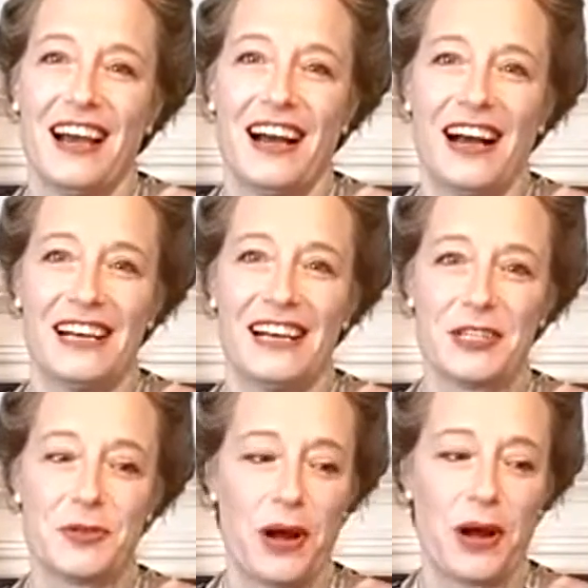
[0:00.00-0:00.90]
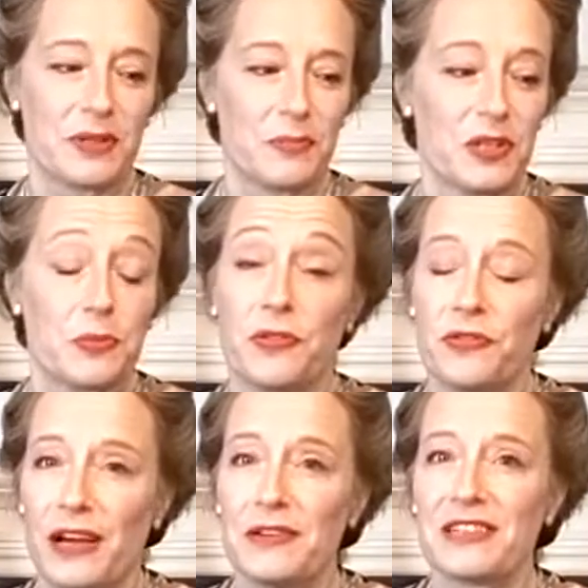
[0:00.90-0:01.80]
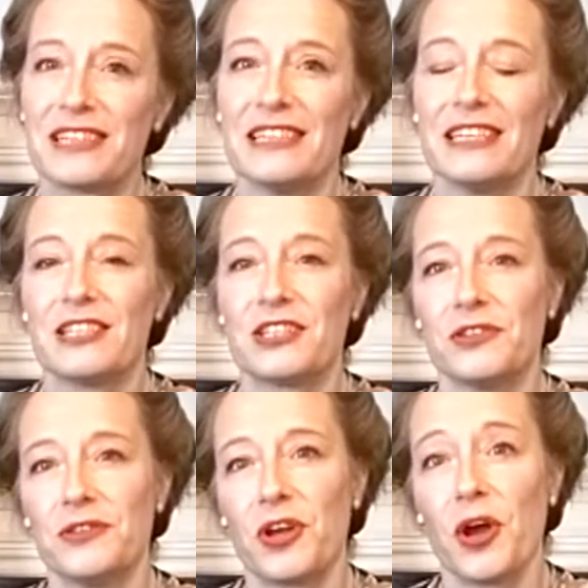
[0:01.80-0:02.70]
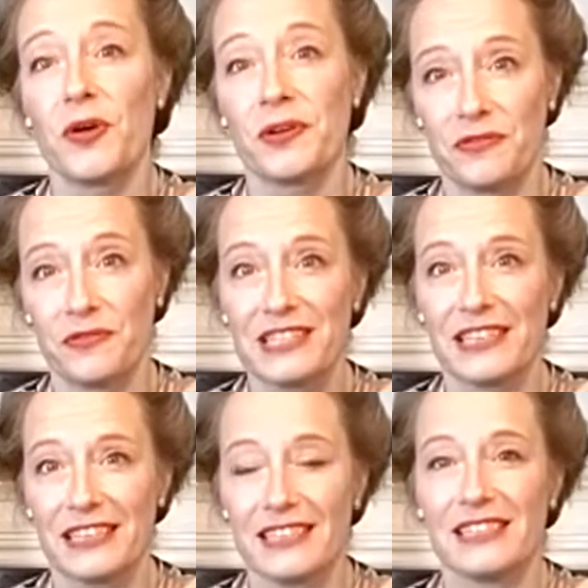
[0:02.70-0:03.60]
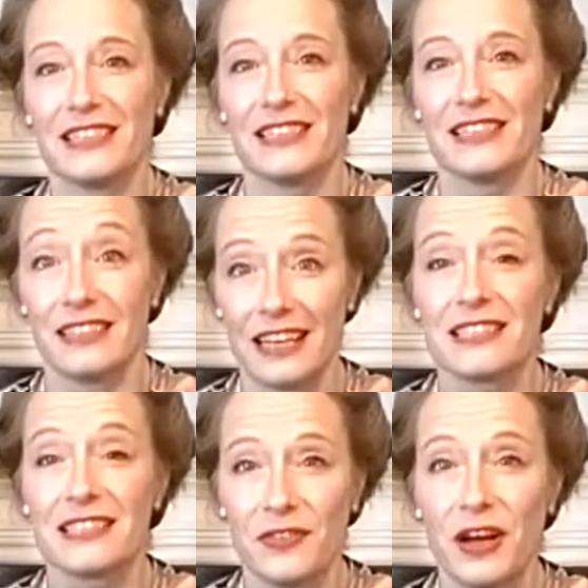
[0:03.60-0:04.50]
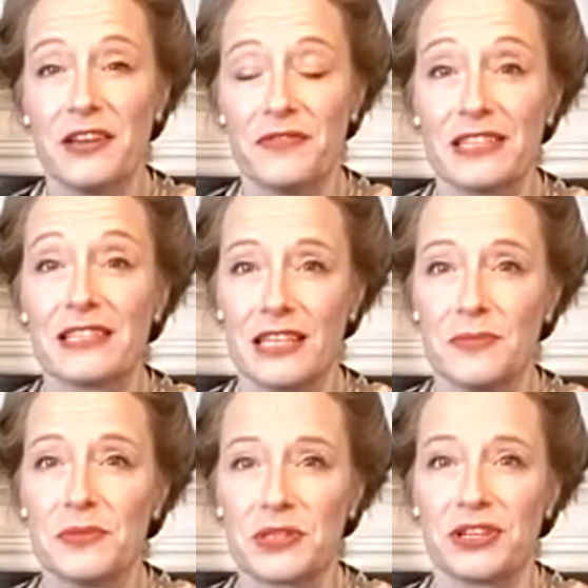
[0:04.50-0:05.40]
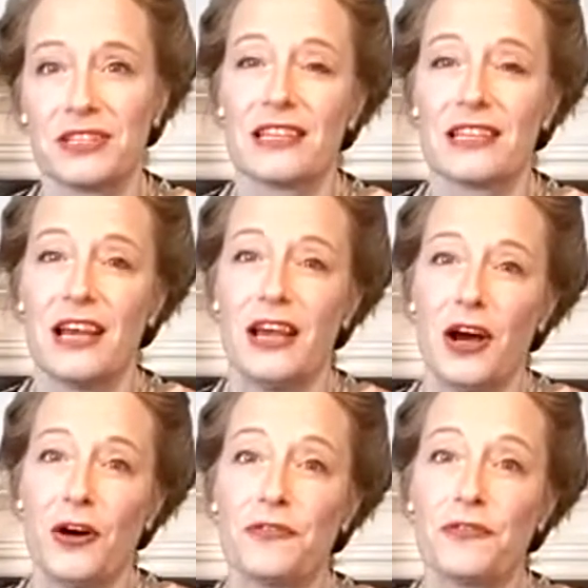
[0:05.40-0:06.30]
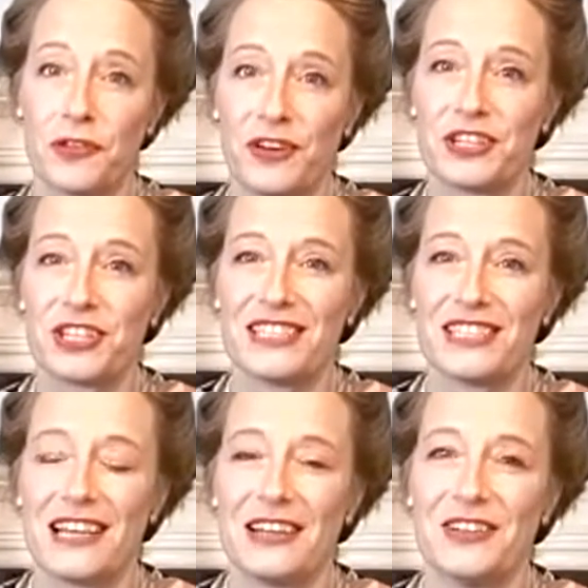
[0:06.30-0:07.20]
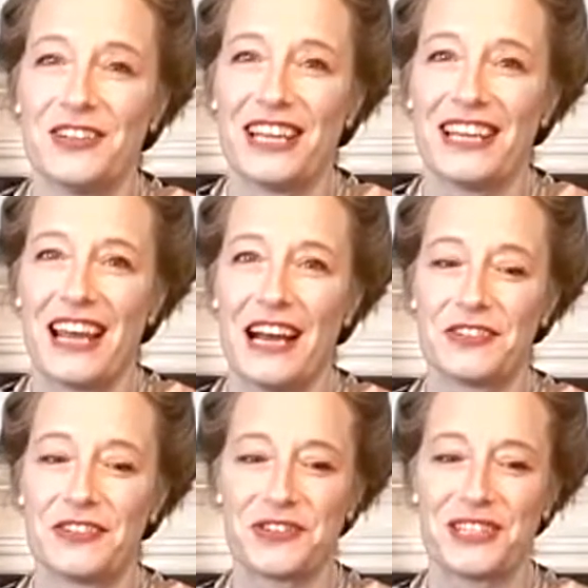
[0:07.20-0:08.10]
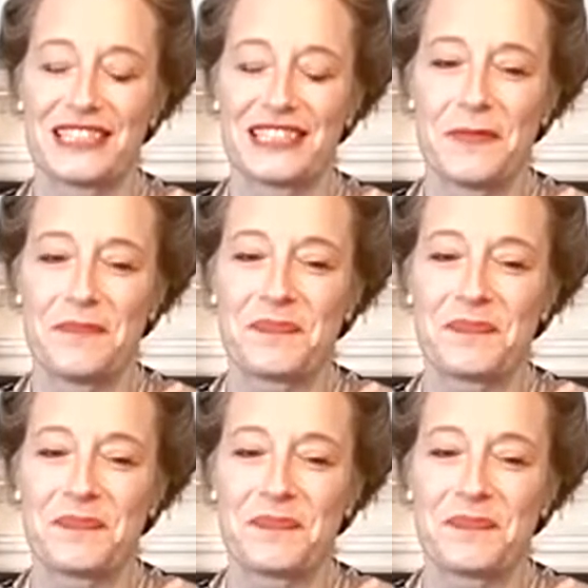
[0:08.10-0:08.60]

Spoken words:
and perhaps most profoundly to go and visit the last surviving seamstress of the fashion salon in Auschwitz.